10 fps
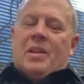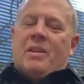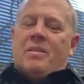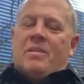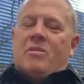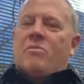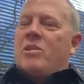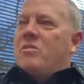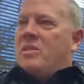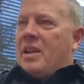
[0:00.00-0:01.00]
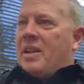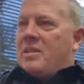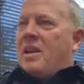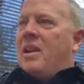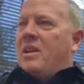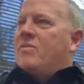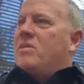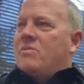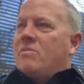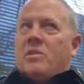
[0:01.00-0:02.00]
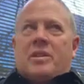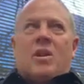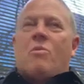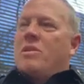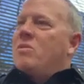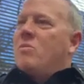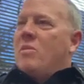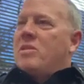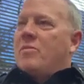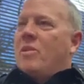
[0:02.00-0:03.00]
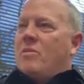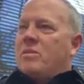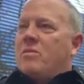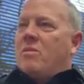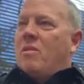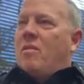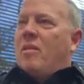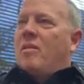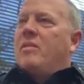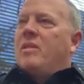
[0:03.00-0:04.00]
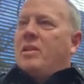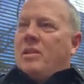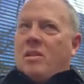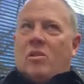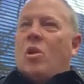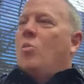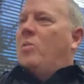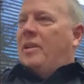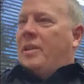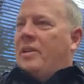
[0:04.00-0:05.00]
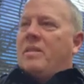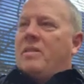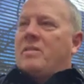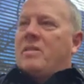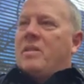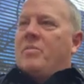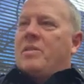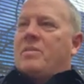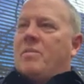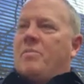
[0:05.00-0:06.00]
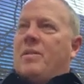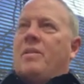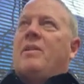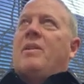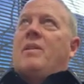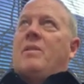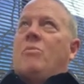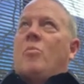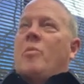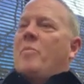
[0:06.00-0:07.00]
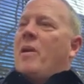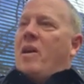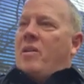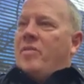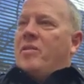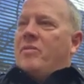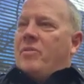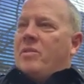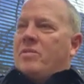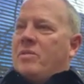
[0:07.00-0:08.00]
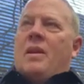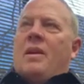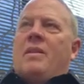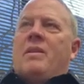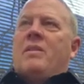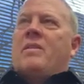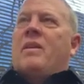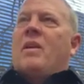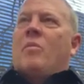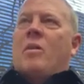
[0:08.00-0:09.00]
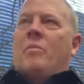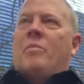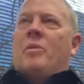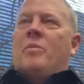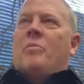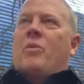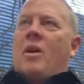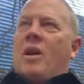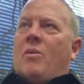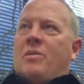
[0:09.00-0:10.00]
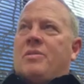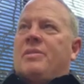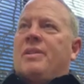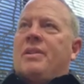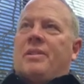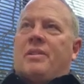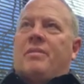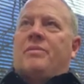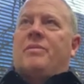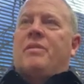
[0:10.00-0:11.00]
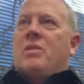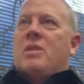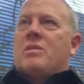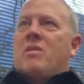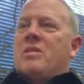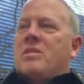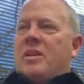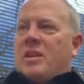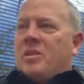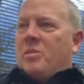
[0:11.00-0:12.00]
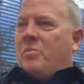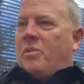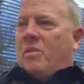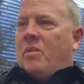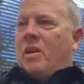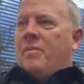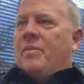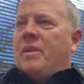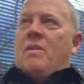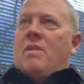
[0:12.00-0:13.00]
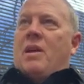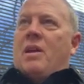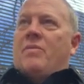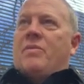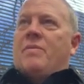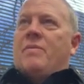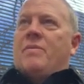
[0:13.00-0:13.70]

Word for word: and to reduce the anxiety of just really knowing too much about what's going on globally. I think it's yeah. going to be something we'll be proud of in the future. I think the thing I'm, I'm the proudest of is our education program. I have